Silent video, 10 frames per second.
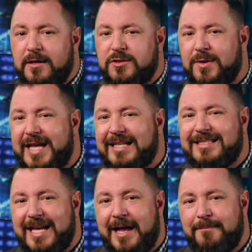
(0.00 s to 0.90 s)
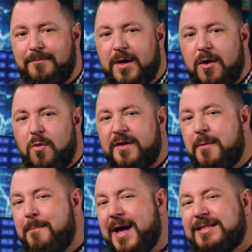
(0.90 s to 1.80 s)
So with that said, one of
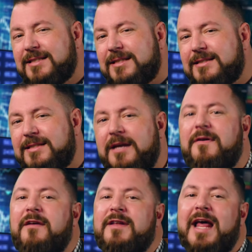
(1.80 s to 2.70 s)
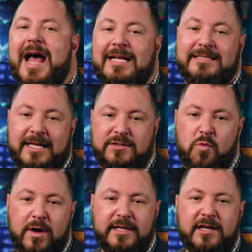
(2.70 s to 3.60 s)
the best safe haven assets
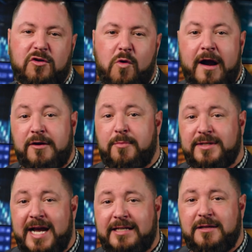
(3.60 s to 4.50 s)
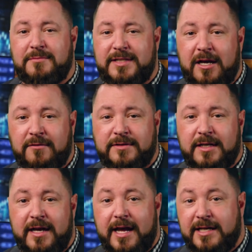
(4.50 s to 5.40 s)
one can acquire to protect themselves
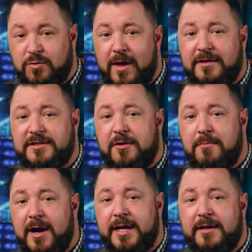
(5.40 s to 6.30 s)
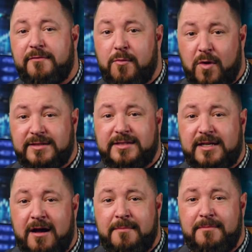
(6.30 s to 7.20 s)
as well as their money from what's to
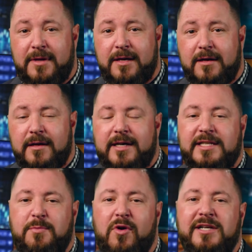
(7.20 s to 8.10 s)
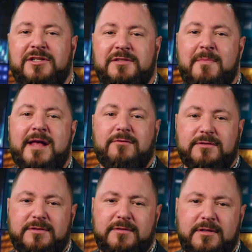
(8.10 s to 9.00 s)
come is precious metals.